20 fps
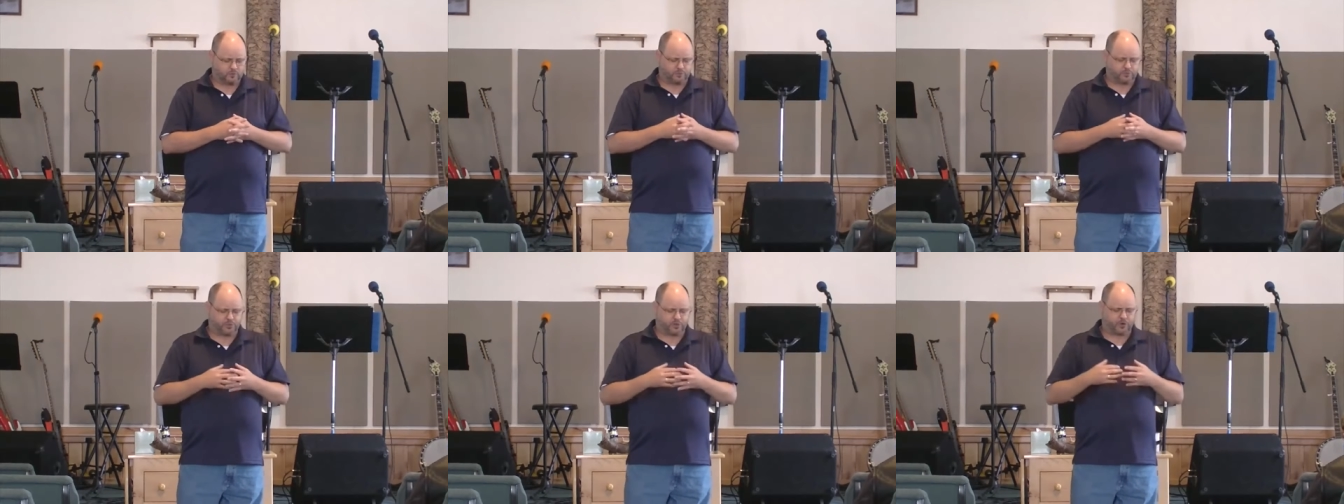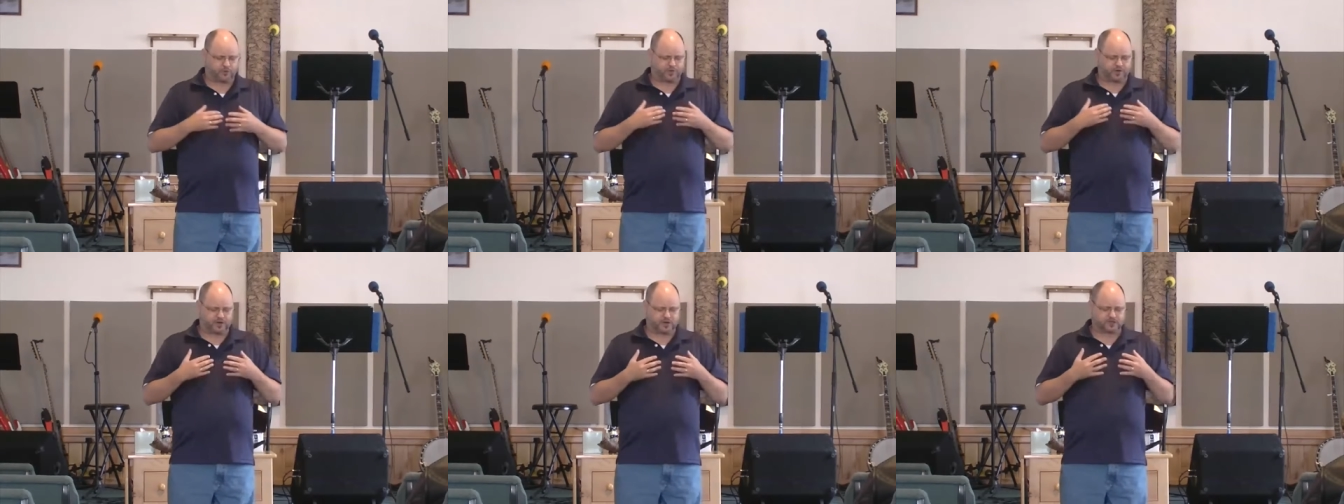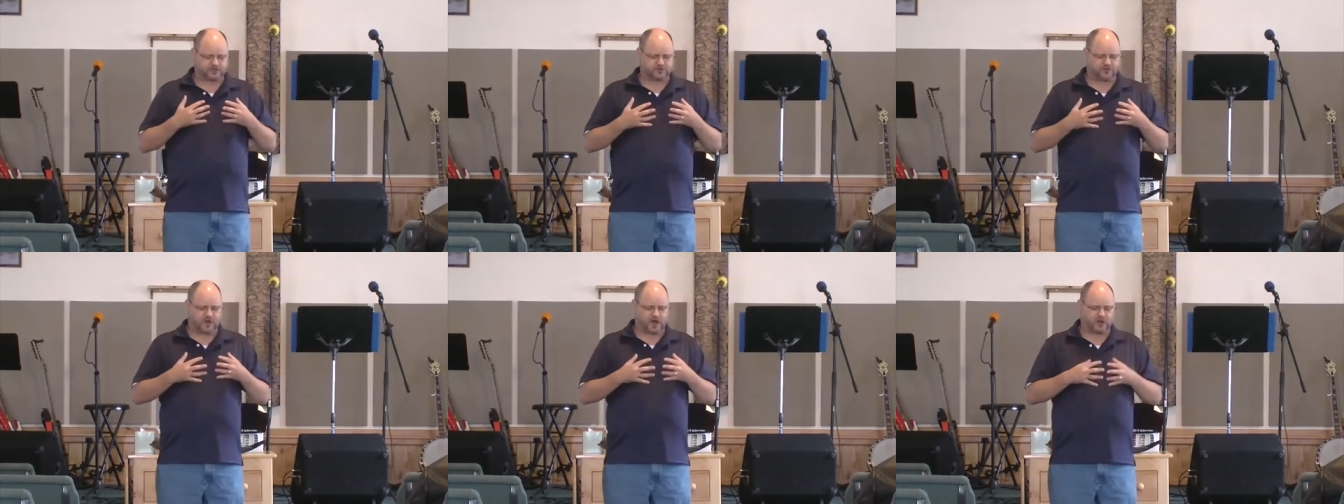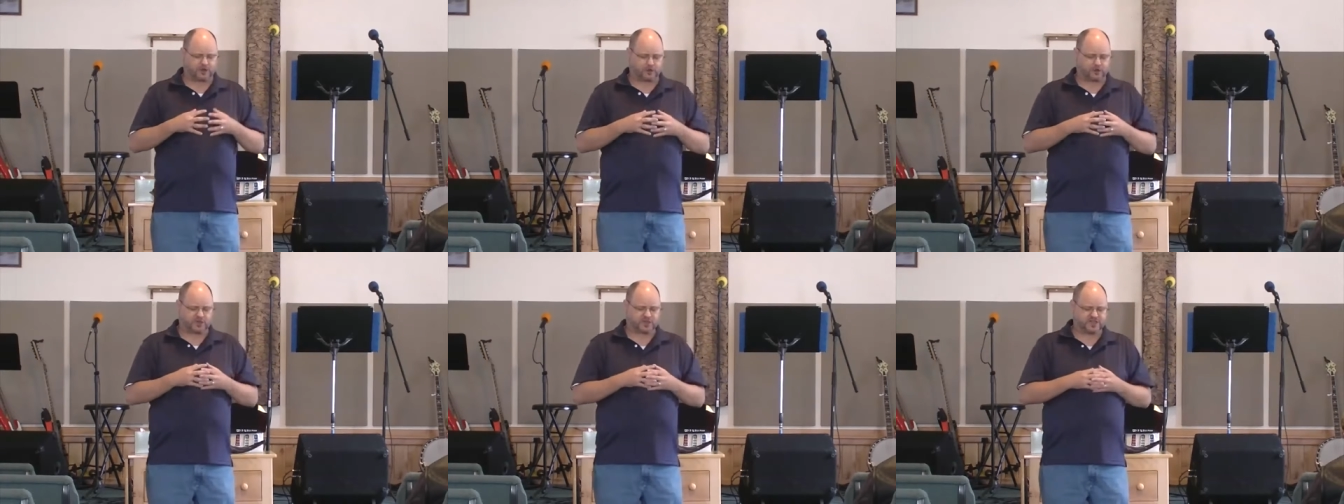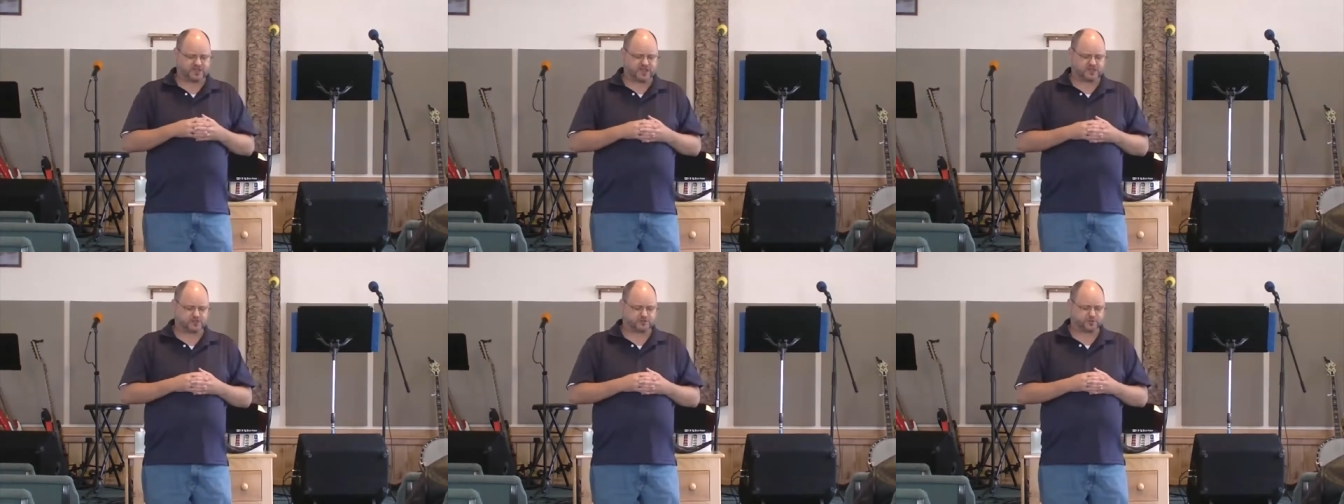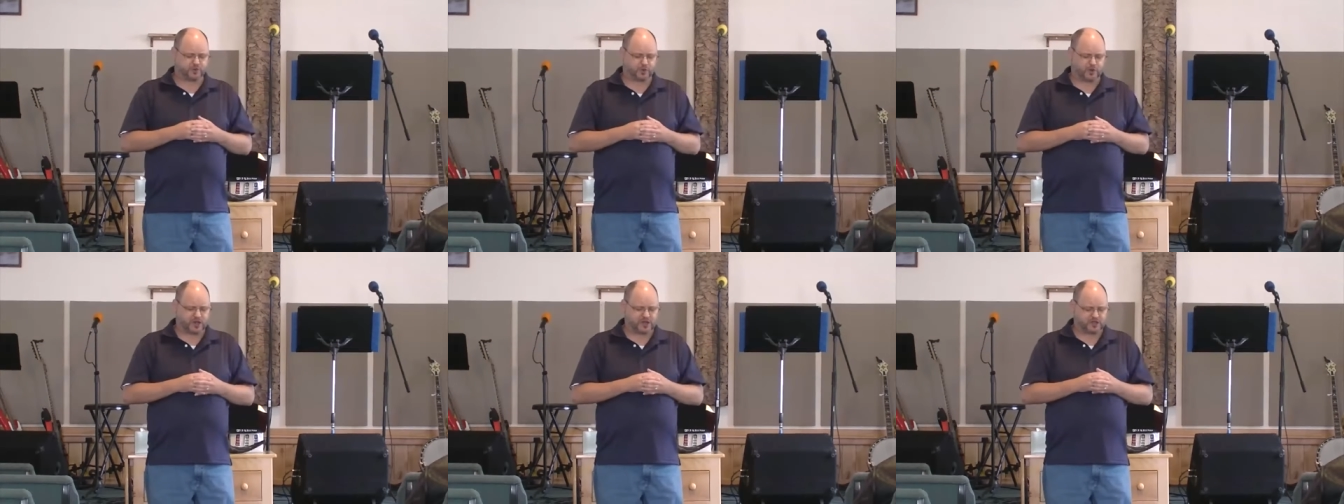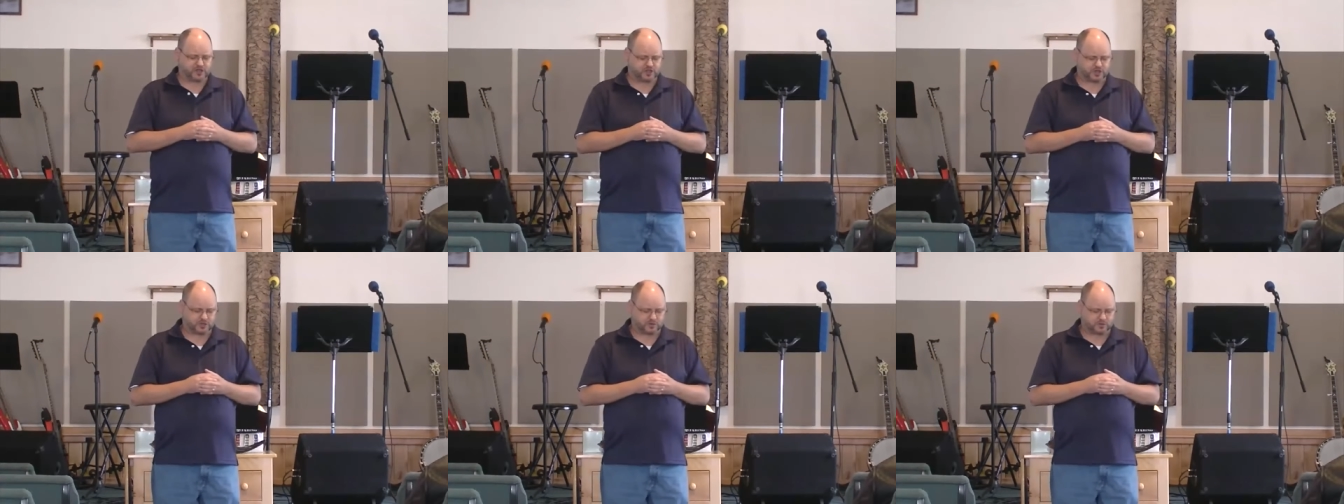Birth in us, Father, a
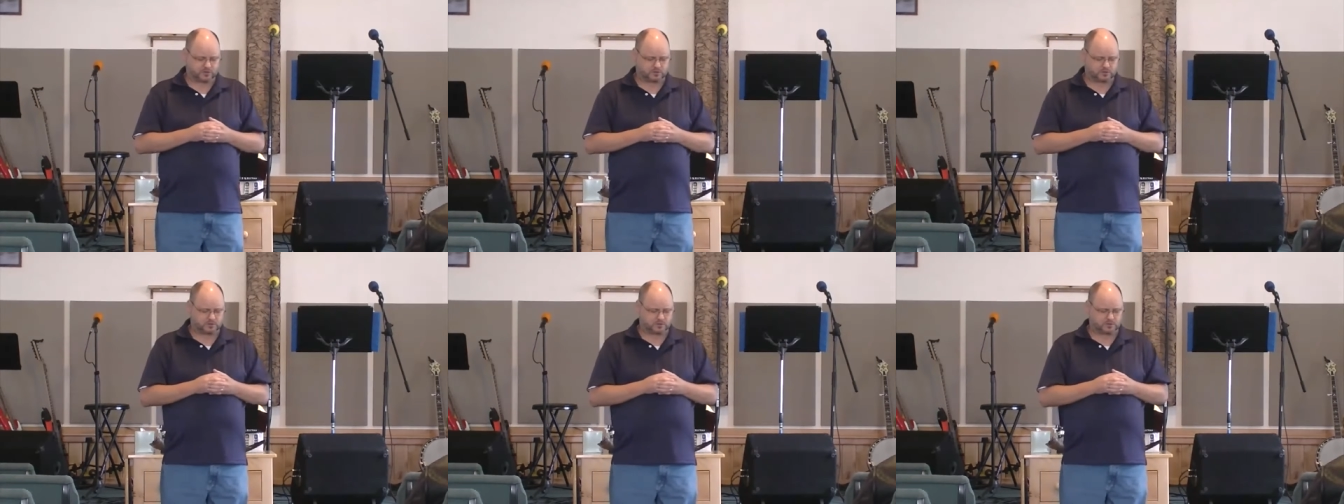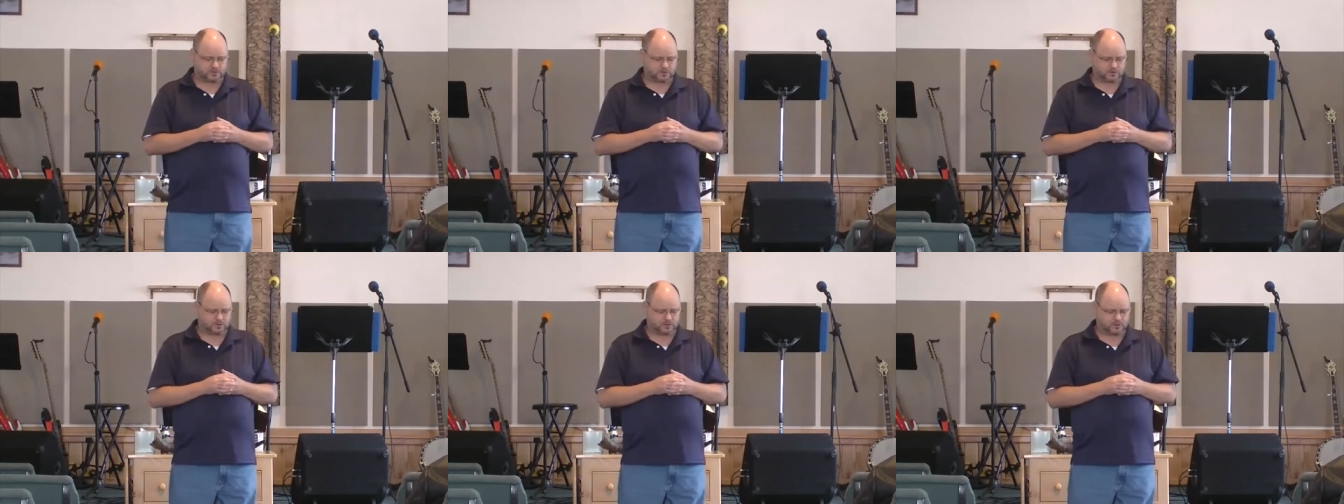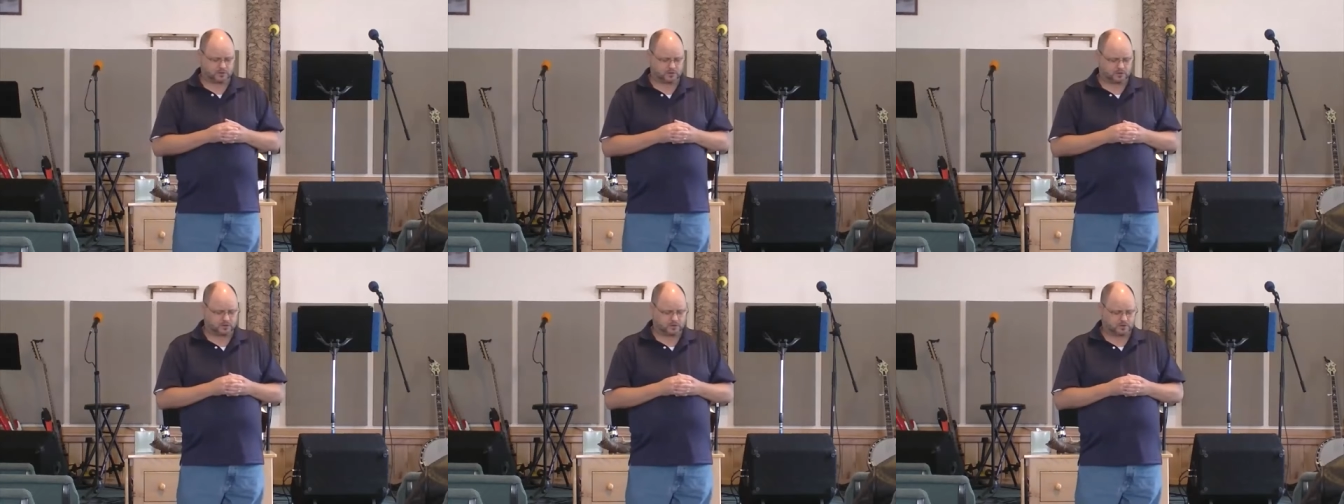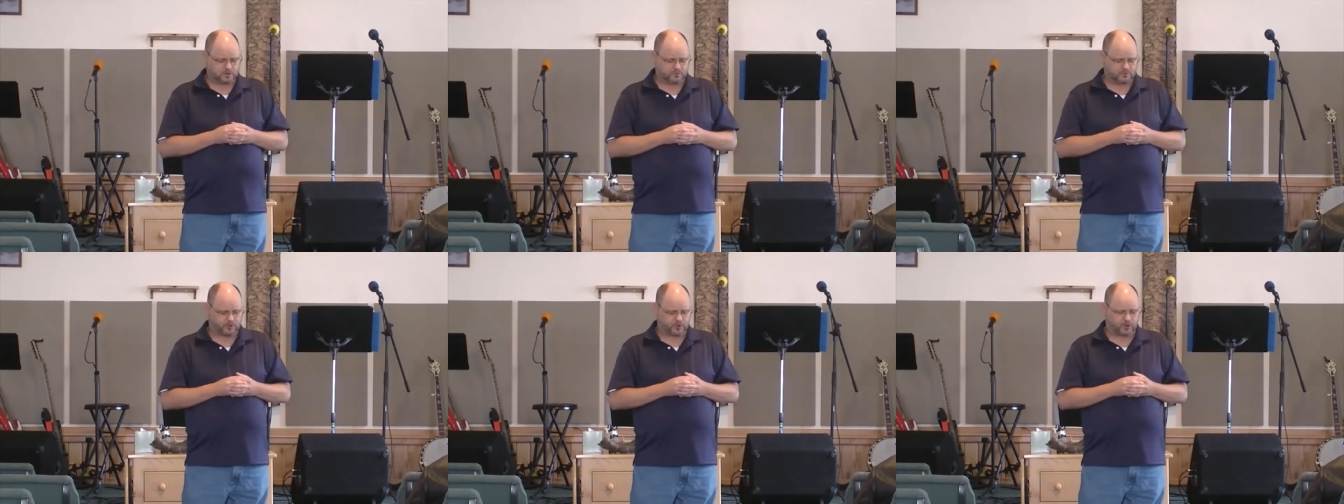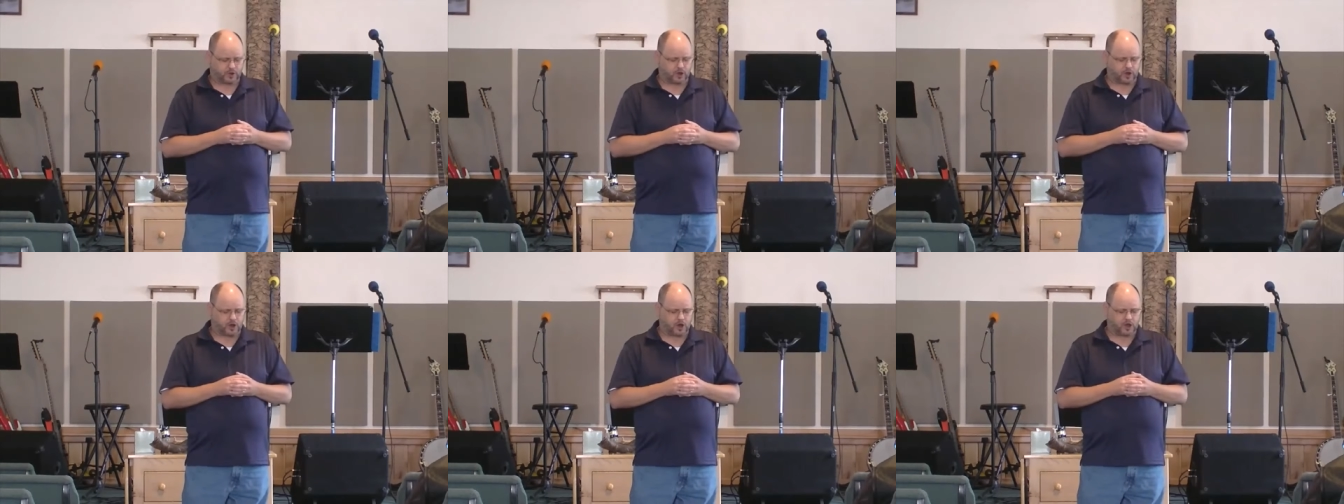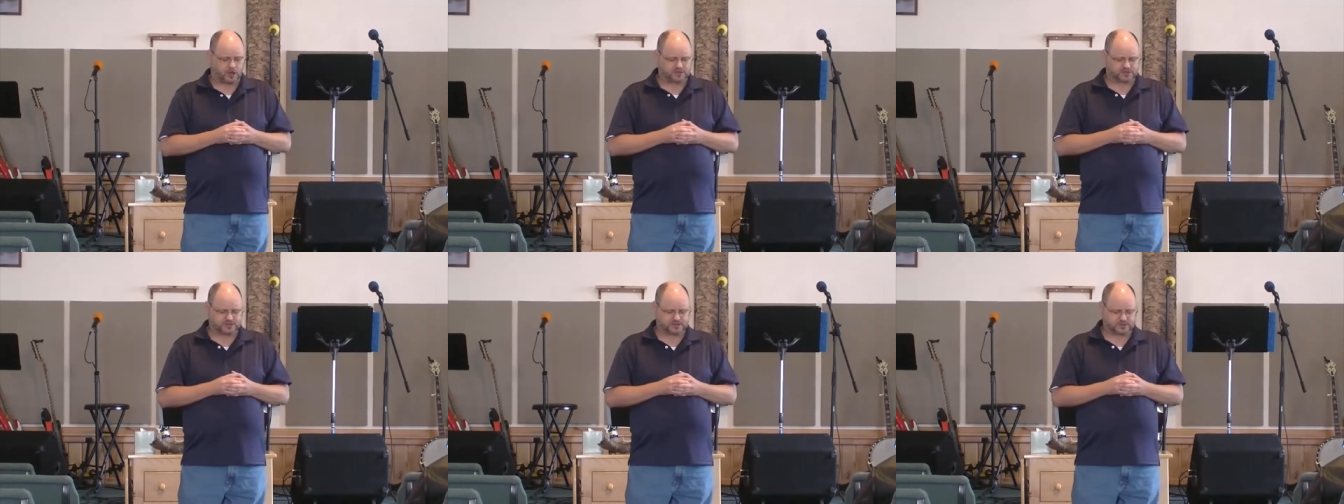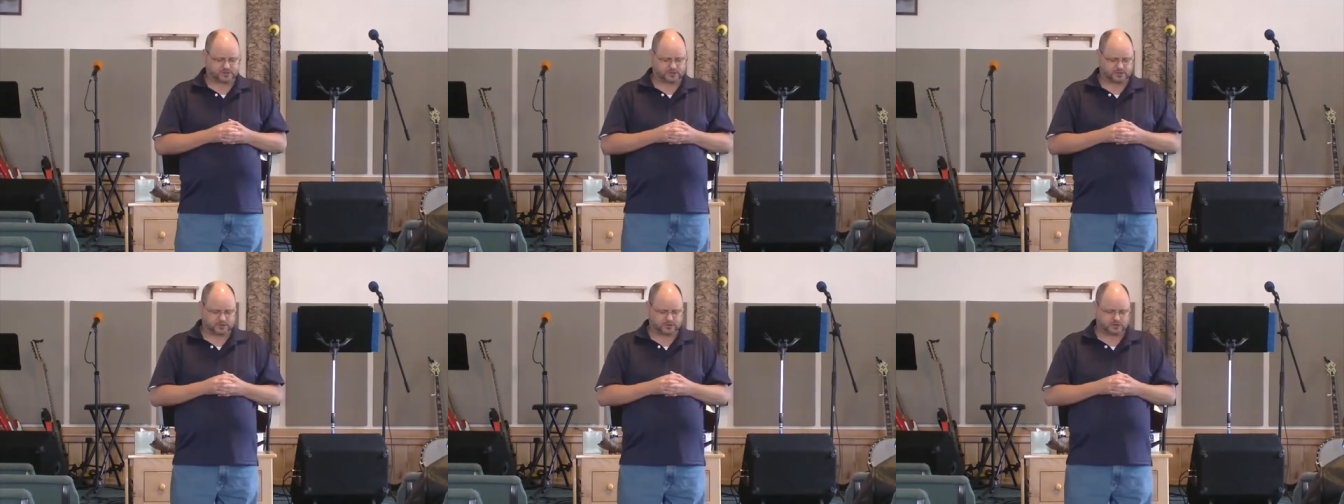desperation for the lost.